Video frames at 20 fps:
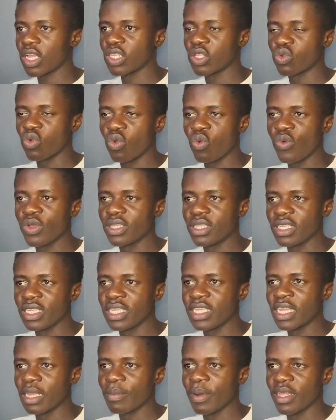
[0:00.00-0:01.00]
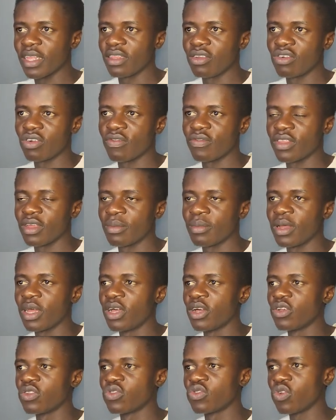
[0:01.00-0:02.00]
is always needed by the three of them.
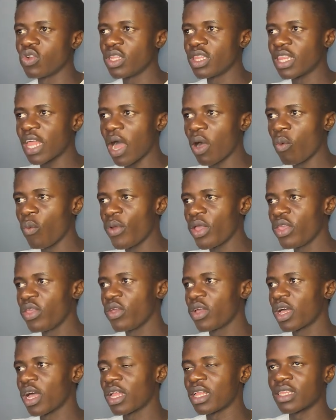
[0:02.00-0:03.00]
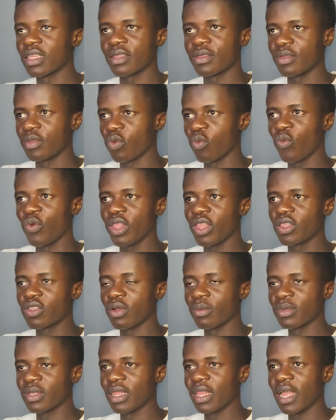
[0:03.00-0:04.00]
So in that way, you can,
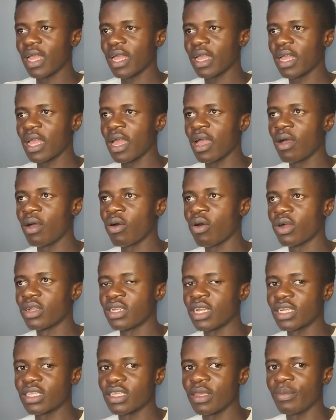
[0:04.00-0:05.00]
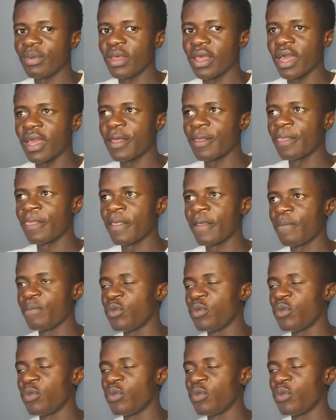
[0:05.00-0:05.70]
with something like context API,